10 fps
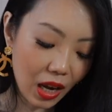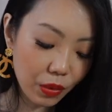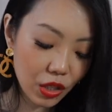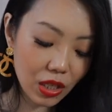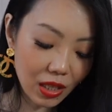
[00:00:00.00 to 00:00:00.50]
I
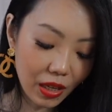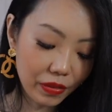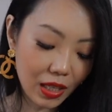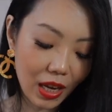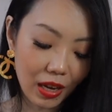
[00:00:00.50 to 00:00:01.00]
would just
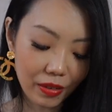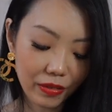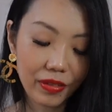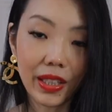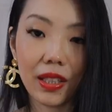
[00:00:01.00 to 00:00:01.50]
love to
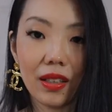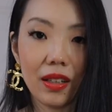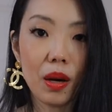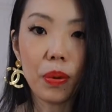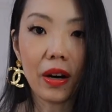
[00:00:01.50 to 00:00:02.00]
have like
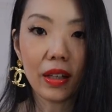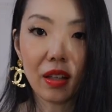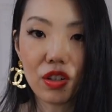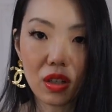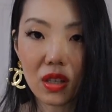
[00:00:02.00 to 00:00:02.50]
a
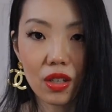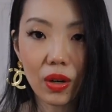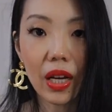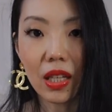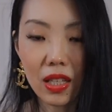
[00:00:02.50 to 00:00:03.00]
pocket just so
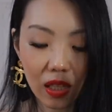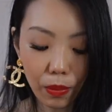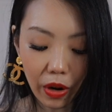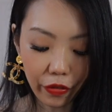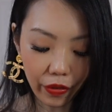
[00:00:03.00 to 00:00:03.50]
I can slip
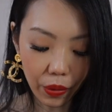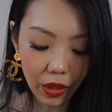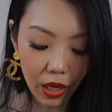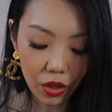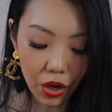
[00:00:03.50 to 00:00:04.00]
my phone
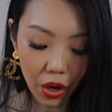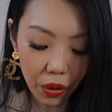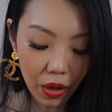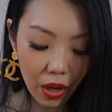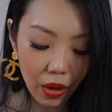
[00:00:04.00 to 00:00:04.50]
in, you know,